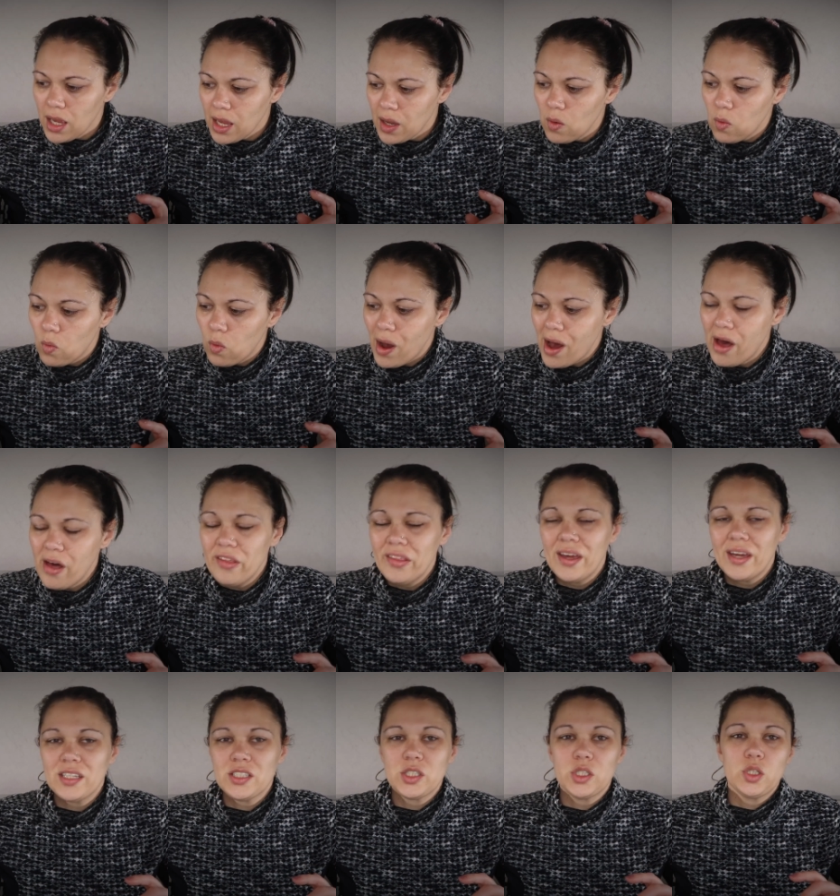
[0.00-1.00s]
And while
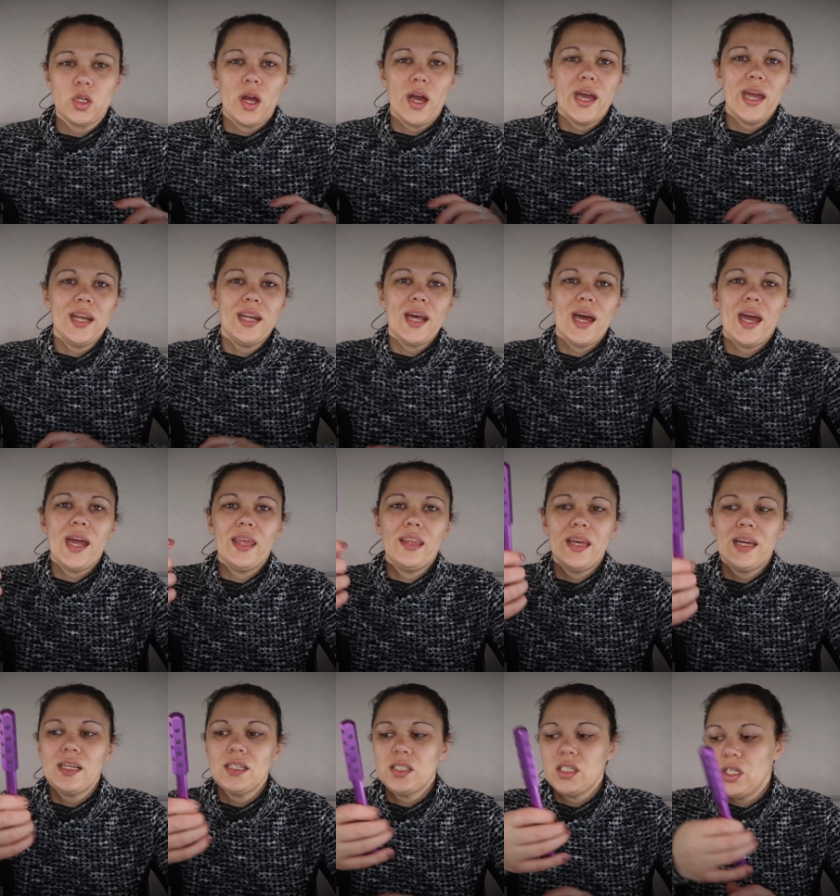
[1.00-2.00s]
that's drying, I
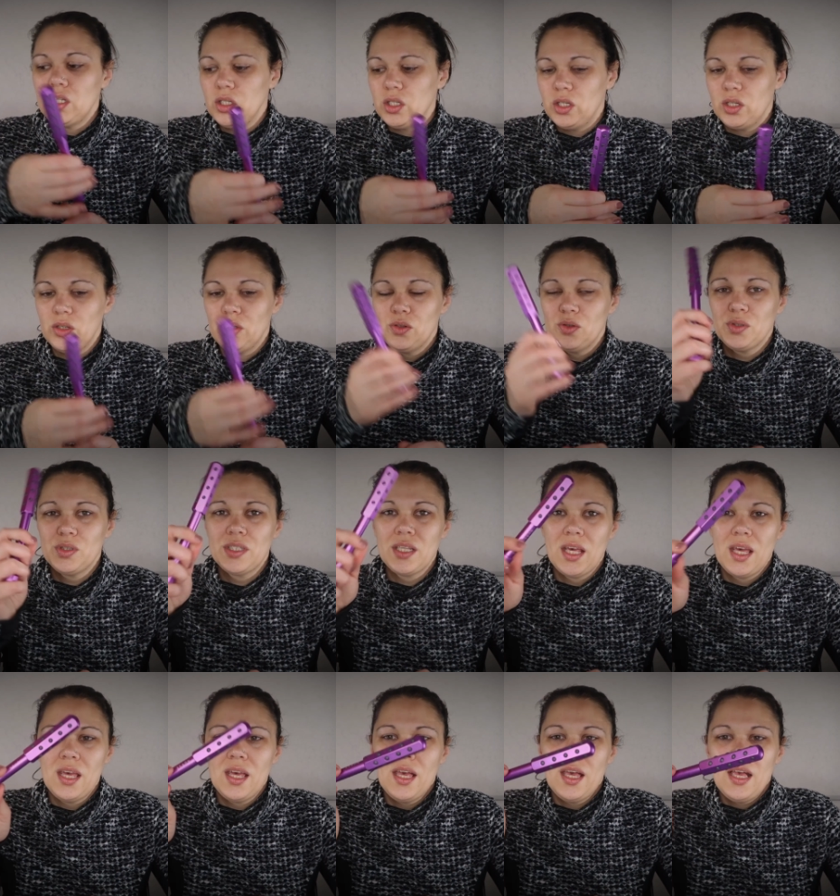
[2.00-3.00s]
like to use
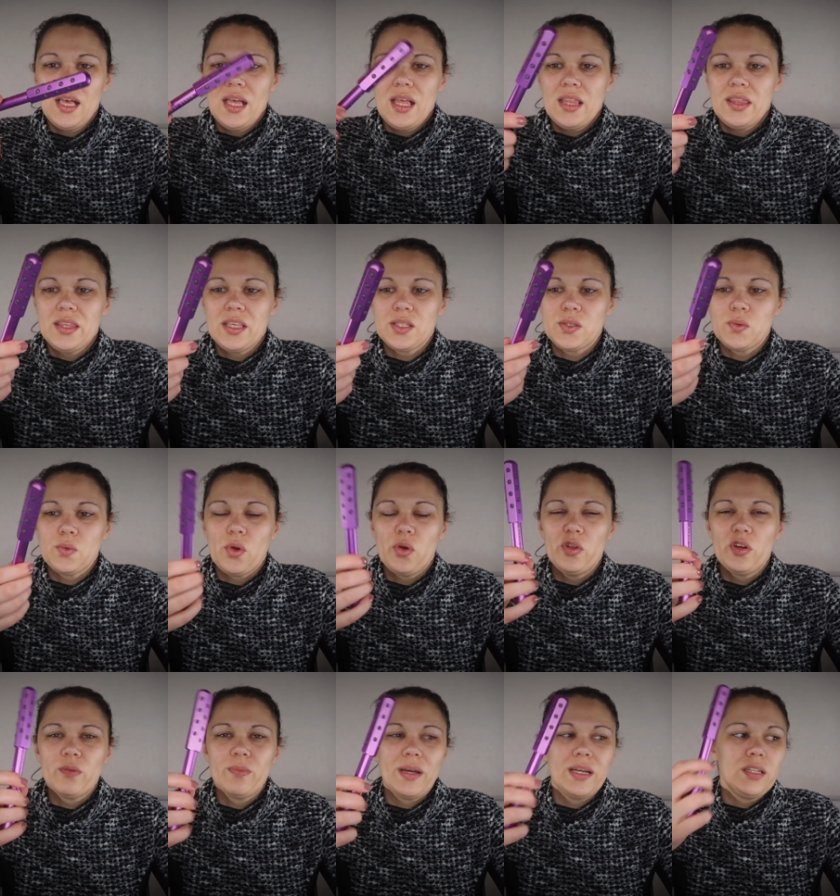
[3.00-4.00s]
this
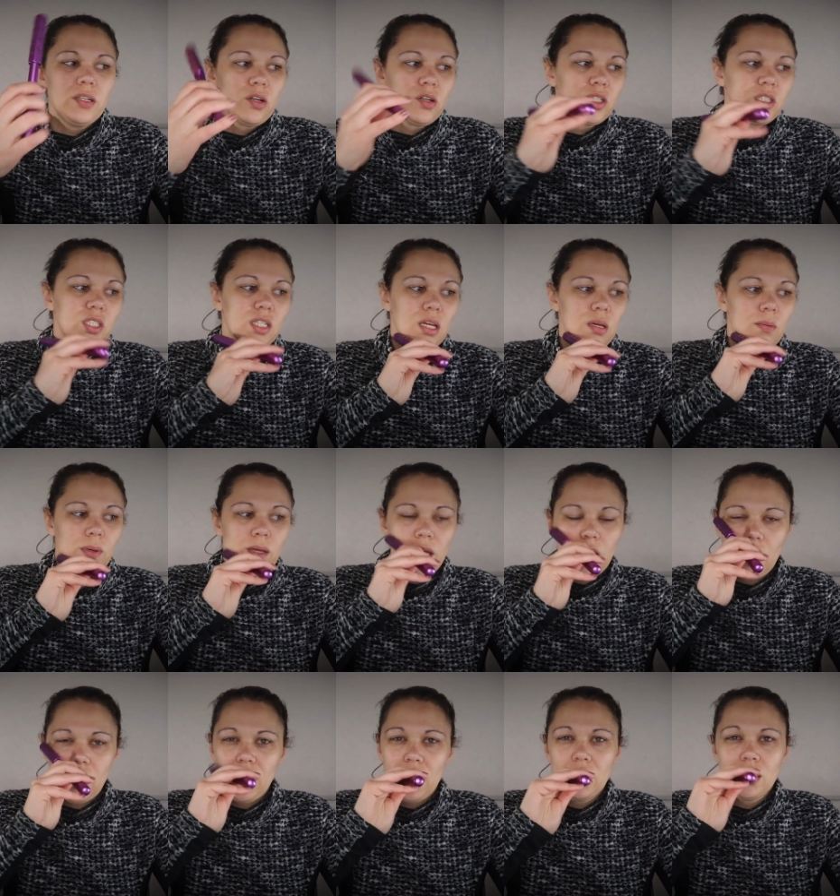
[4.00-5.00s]
roller by Nurse
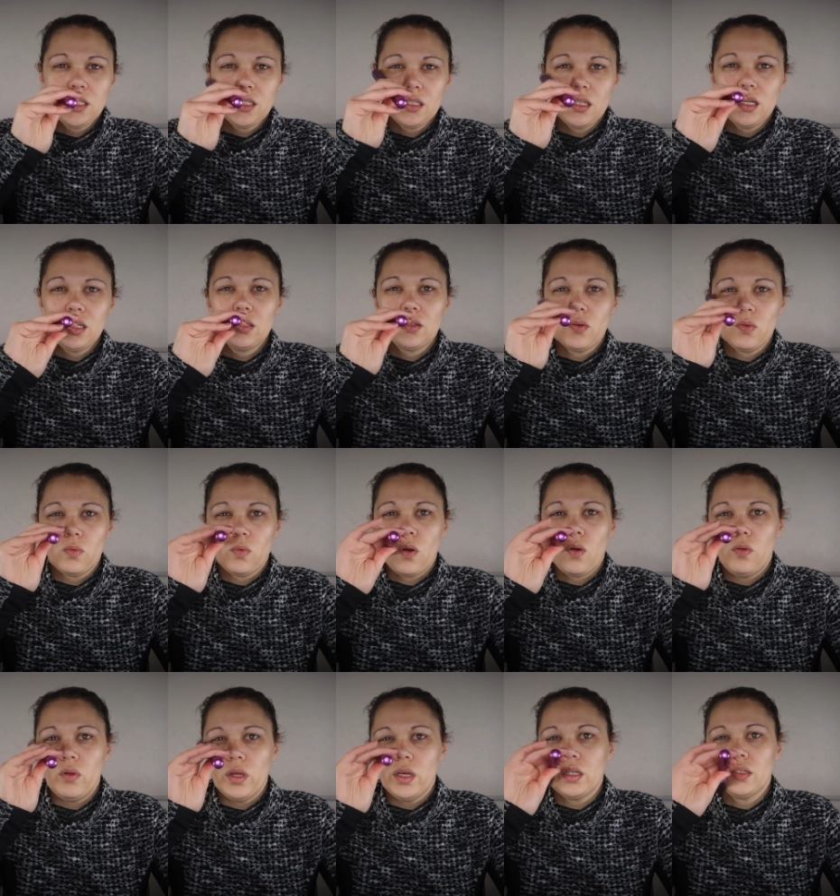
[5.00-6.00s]
Jamie and I just like to
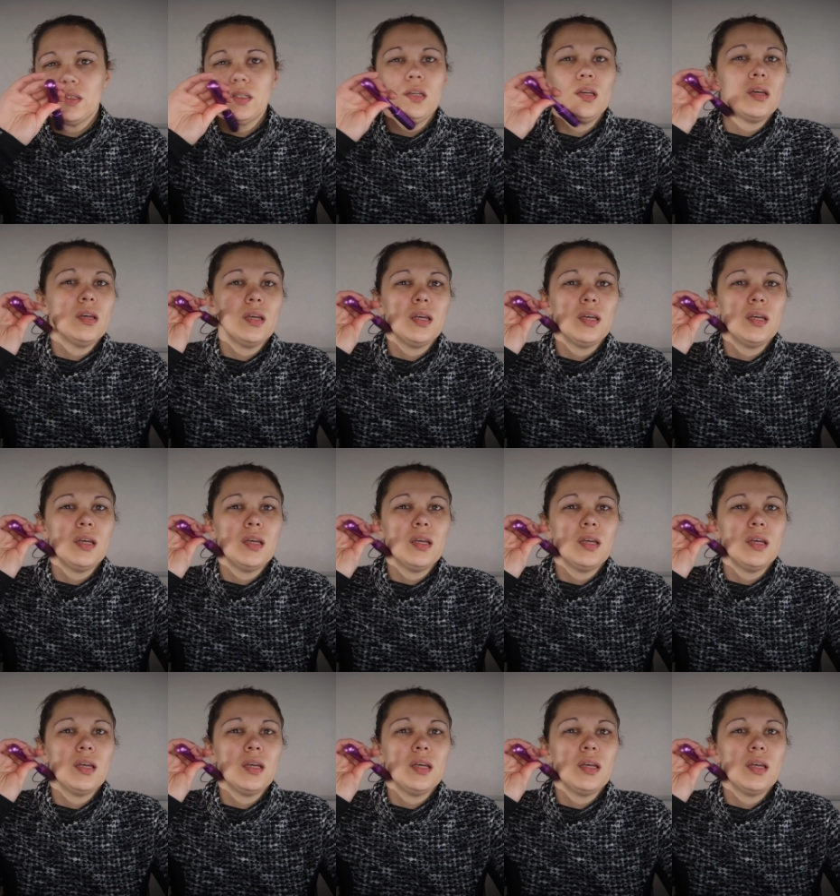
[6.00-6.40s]
roll it.